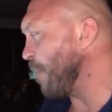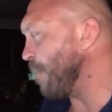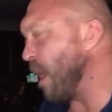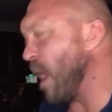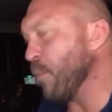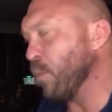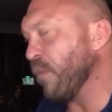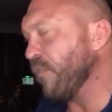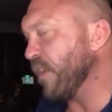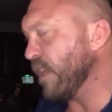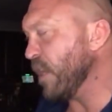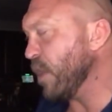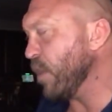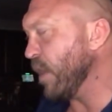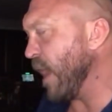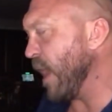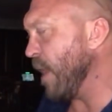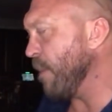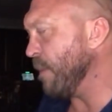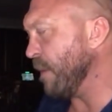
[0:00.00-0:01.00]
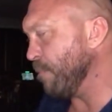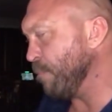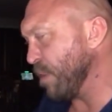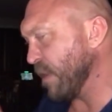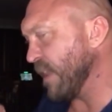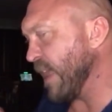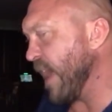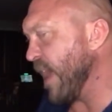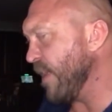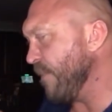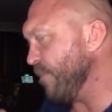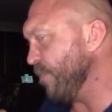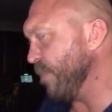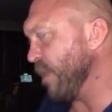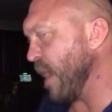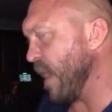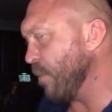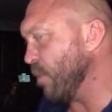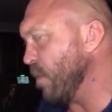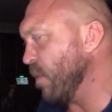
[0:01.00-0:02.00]
up, I will video game and put that.
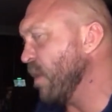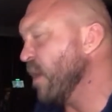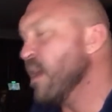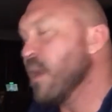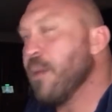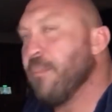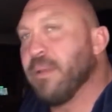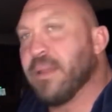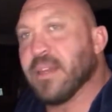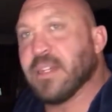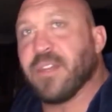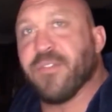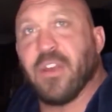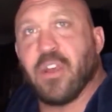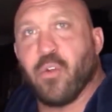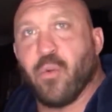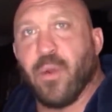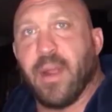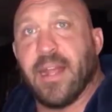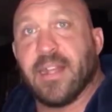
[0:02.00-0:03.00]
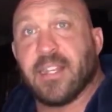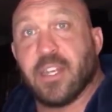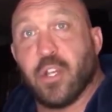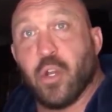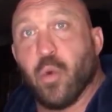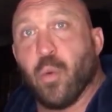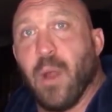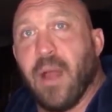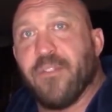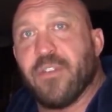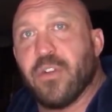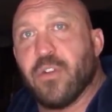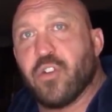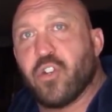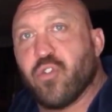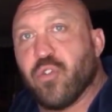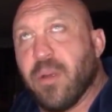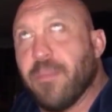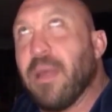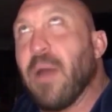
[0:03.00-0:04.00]
I will, because if it creates a new revenue
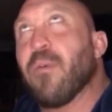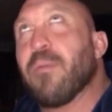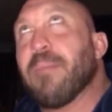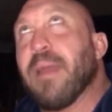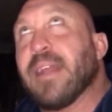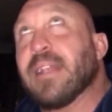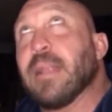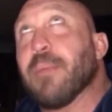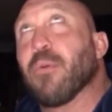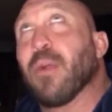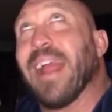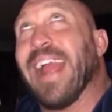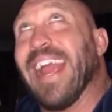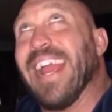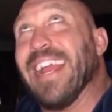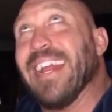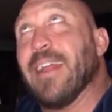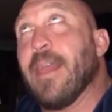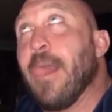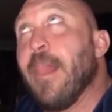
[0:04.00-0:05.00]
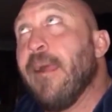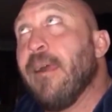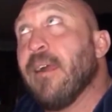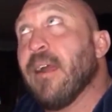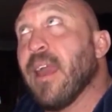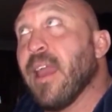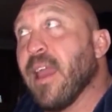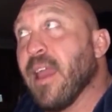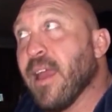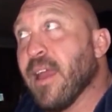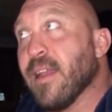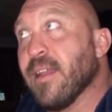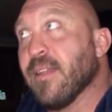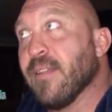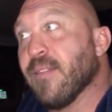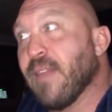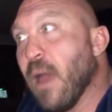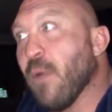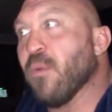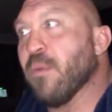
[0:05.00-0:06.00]
stream, that would make number 8, and
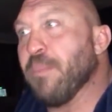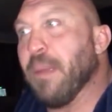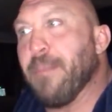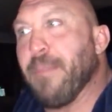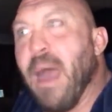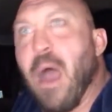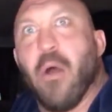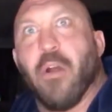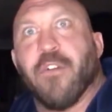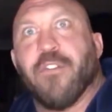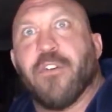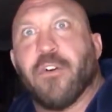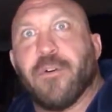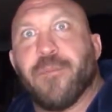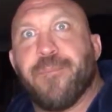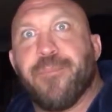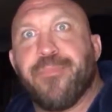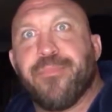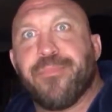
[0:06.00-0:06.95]
that would be powerful.